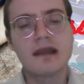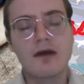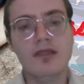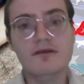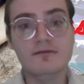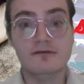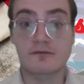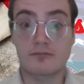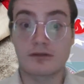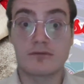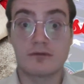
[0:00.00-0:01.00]
Now, let me make
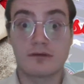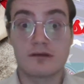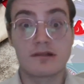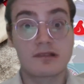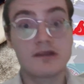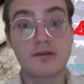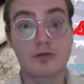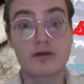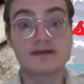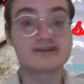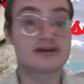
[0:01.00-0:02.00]
sense.
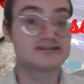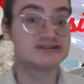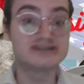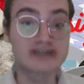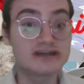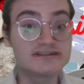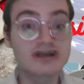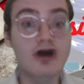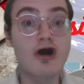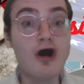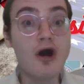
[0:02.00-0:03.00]
AWS also
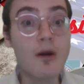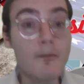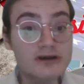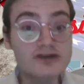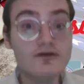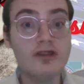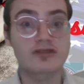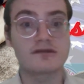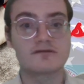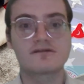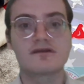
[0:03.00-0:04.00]
does a bunch of other
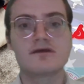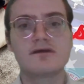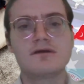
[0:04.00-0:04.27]
things.